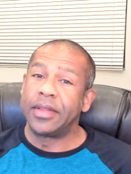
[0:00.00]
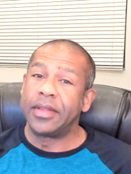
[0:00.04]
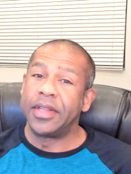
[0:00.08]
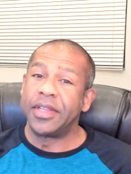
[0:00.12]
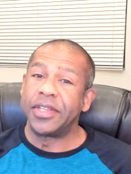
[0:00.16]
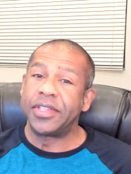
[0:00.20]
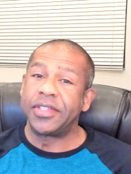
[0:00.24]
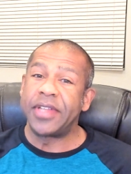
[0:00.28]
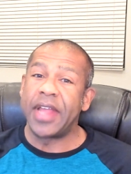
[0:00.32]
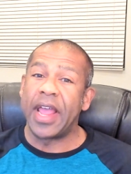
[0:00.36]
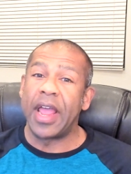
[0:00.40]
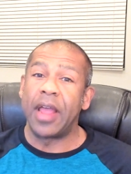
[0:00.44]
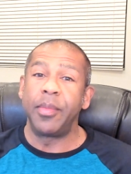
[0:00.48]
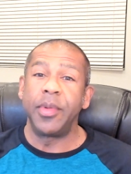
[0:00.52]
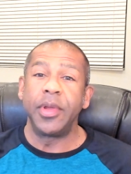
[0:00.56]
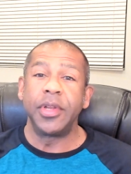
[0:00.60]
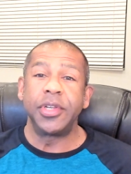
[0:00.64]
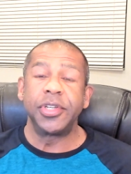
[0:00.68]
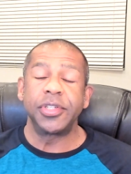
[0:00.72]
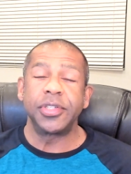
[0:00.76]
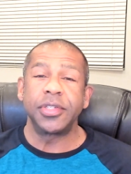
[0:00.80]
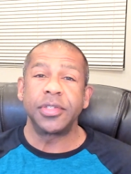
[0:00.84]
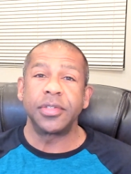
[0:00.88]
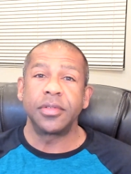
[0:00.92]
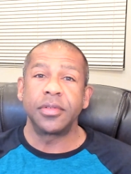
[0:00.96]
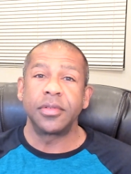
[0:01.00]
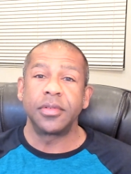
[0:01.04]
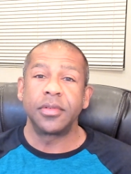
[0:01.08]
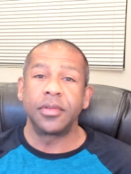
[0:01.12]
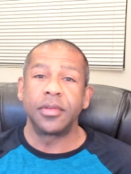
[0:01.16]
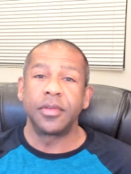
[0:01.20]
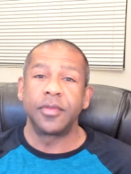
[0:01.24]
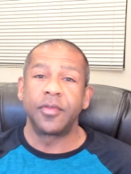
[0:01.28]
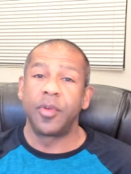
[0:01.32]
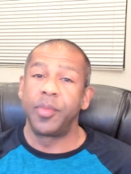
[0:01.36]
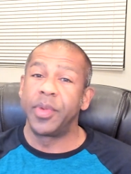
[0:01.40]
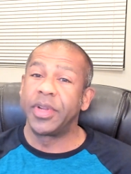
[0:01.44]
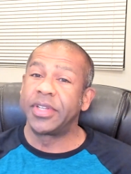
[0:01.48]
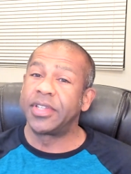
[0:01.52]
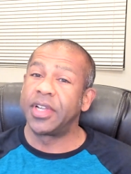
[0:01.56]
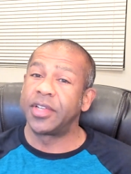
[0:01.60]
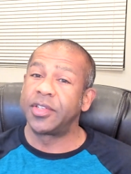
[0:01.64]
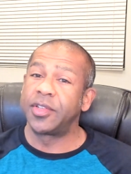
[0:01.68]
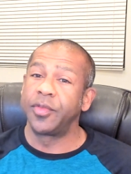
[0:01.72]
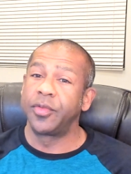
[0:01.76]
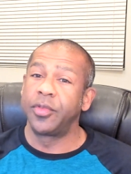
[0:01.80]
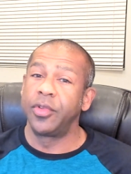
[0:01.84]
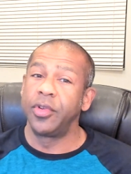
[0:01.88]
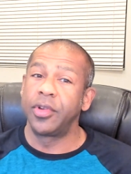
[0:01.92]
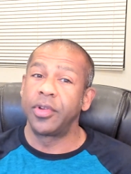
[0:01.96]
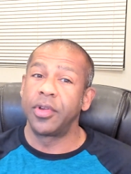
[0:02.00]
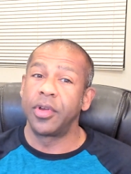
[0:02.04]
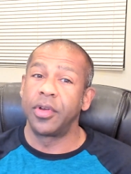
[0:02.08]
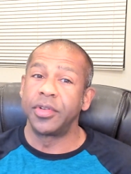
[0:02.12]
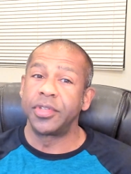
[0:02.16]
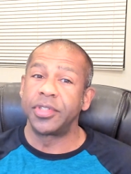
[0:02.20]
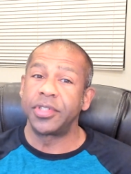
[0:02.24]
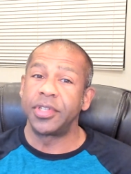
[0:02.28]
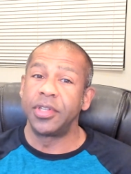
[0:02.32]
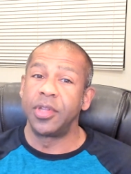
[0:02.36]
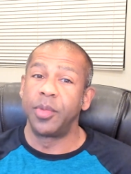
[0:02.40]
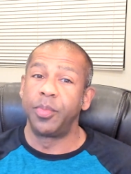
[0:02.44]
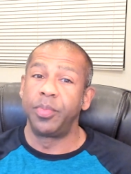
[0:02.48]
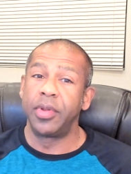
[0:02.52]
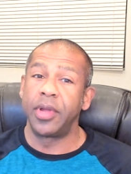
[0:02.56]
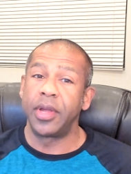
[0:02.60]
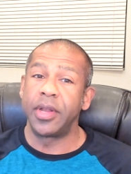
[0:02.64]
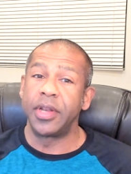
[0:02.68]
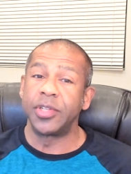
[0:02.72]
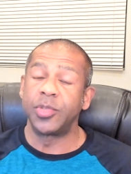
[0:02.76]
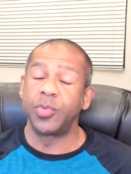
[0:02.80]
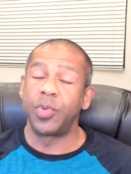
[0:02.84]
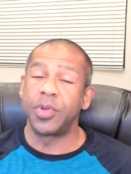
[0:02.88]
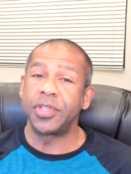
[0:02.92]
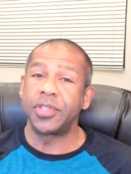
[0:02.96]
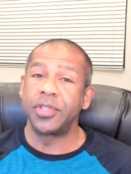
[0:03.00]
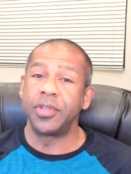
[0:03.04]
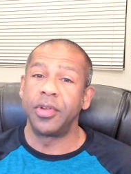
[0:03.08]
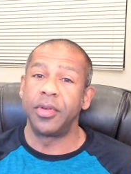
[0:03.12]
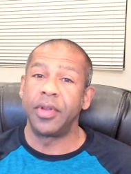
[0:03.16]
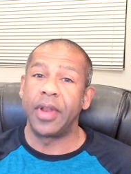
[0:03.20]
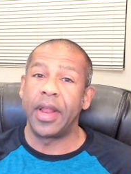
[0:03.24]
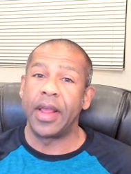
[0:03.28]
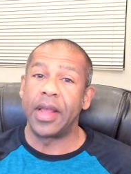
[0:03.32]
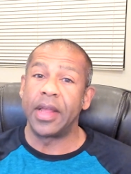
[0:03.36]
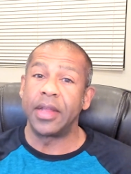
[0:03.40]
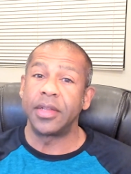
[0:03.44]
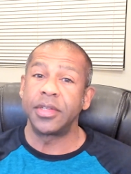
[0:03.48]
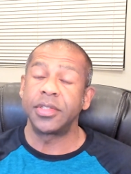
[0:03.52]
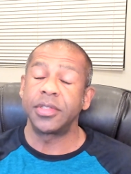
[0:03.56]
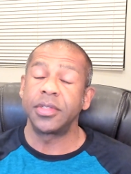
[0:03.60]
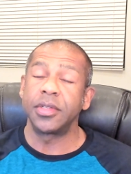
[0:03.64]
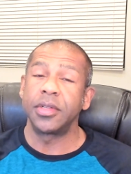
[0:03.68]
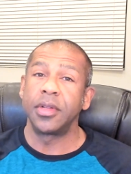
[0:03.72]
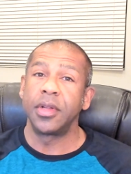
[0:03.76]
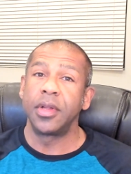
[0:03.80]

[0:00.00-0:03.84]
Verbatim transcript: This damage from excessive glucose in the blood is what's known as